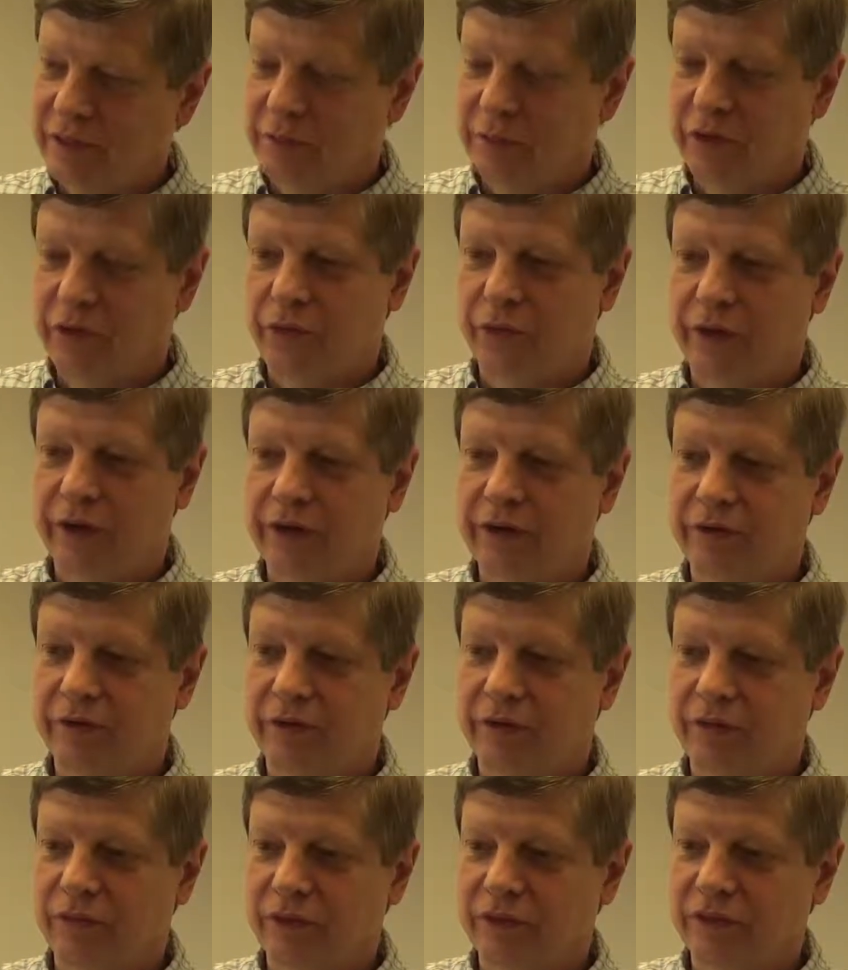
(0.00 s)
I'm the
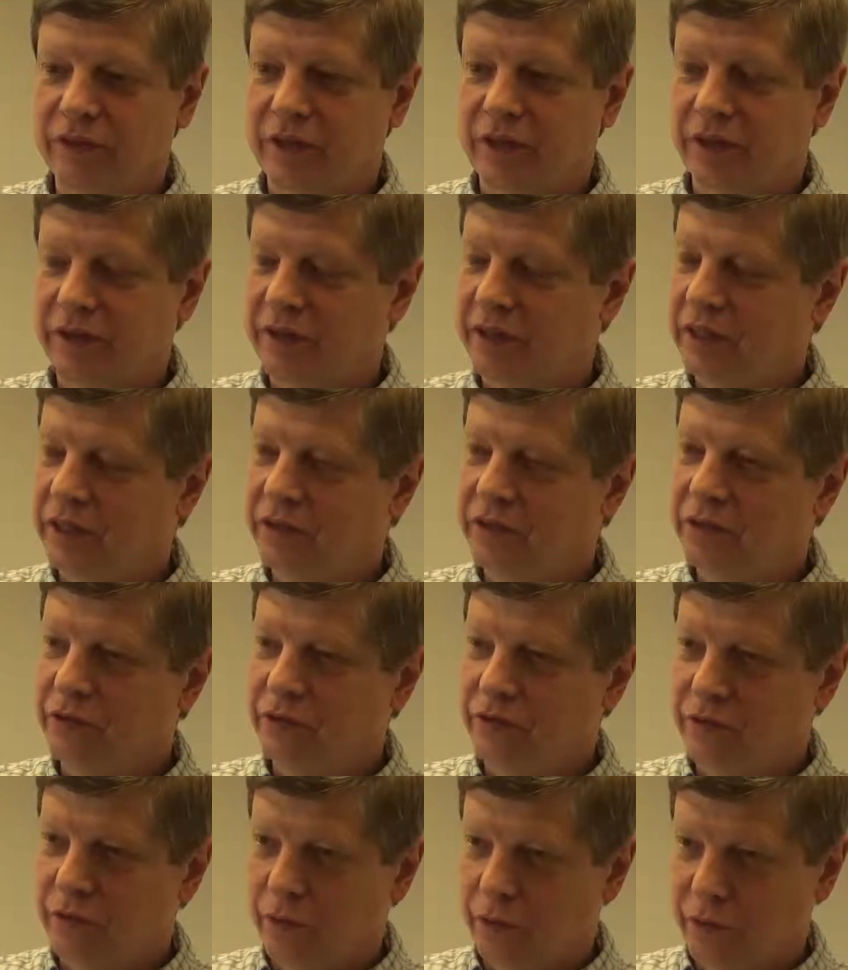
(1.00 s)
director of what's called the
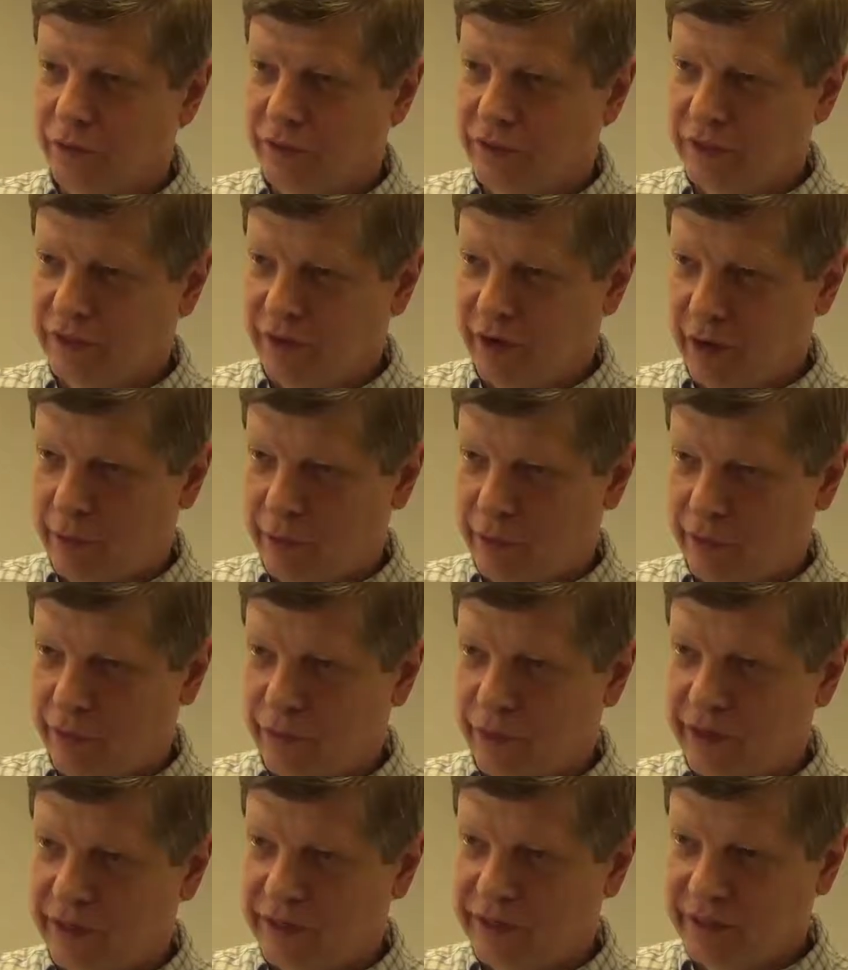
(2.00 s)
Eastern Forest Environmental
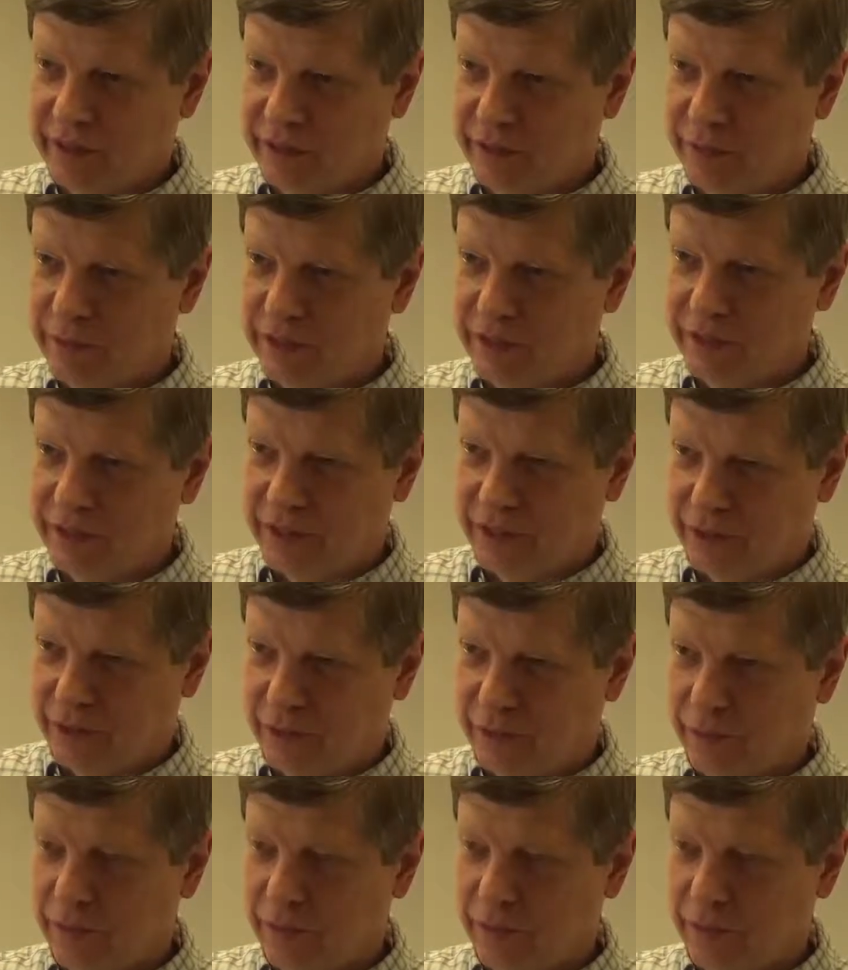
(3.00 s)
Threat Assessment Center,